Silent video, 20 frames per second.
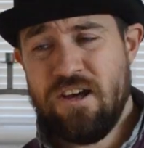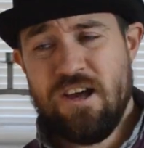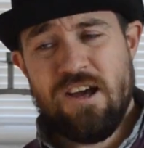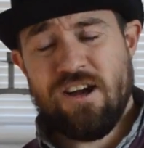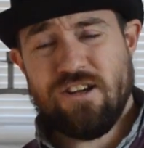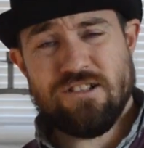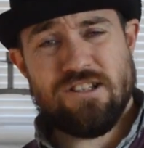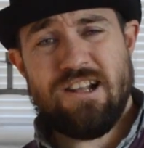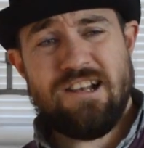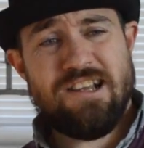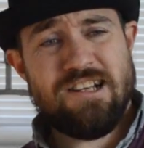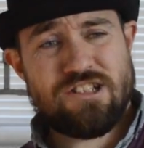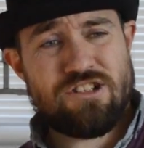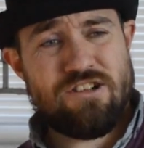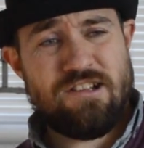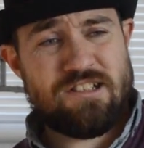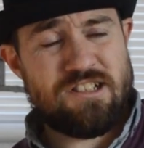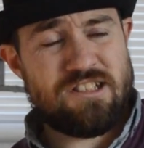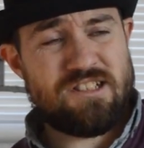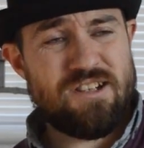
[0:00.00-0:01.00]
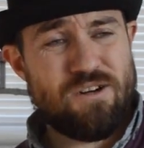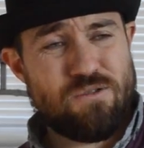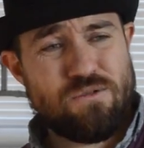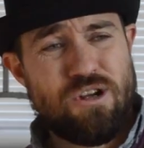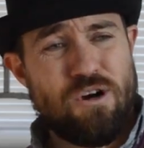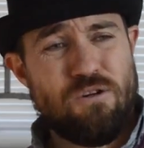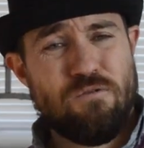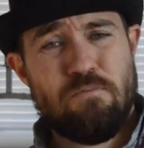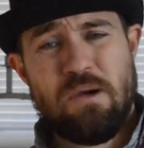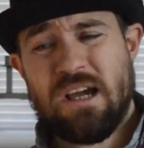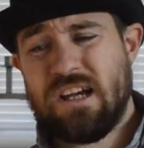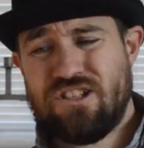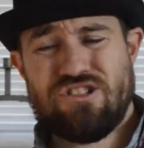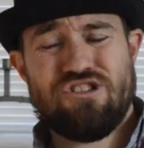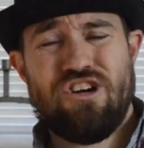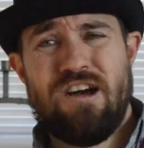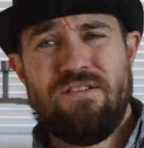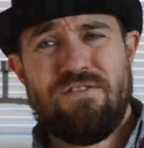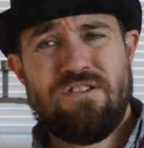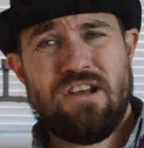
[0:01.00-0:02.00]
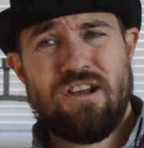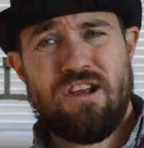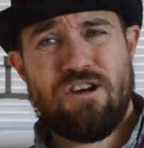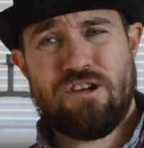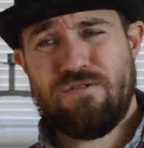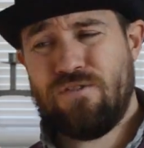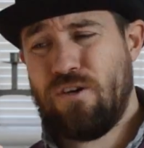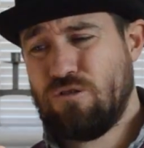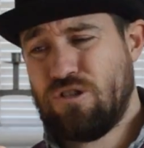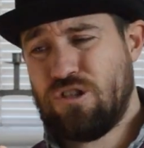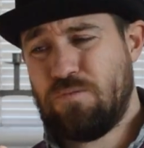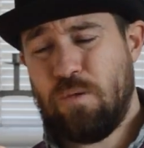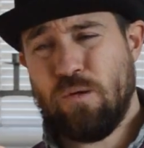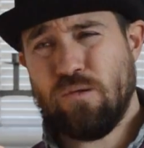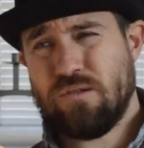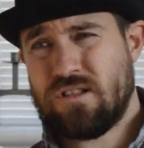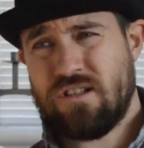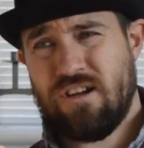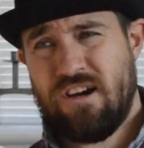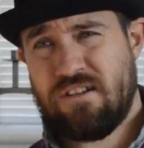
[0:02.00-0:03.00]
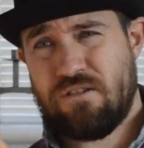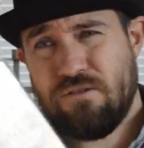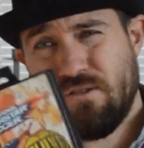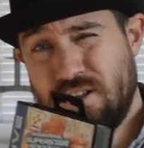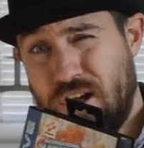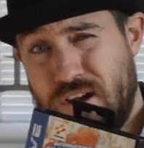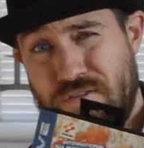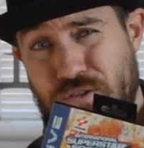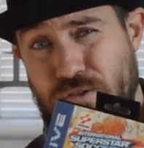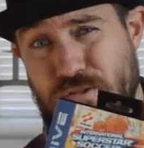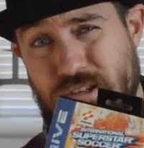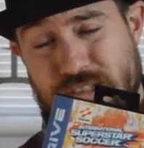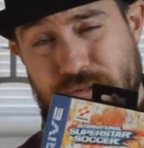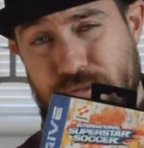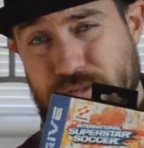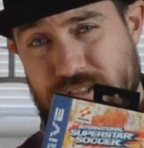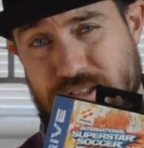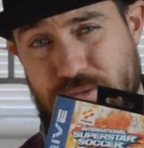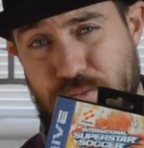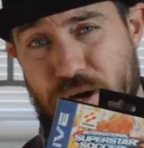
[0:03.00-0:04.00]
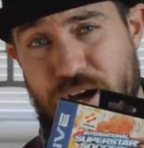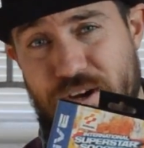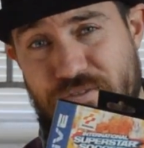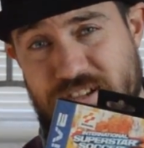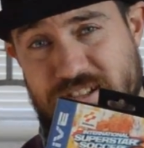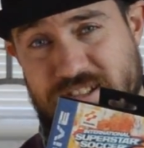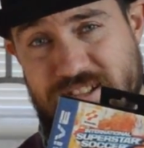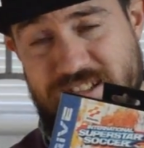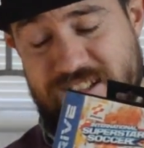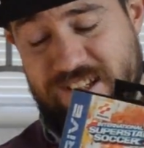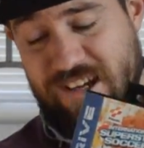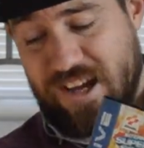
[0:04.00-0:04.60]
because I literally just sold an old Mega Drive and a load of old sports titles, and I thought this was as worthless as the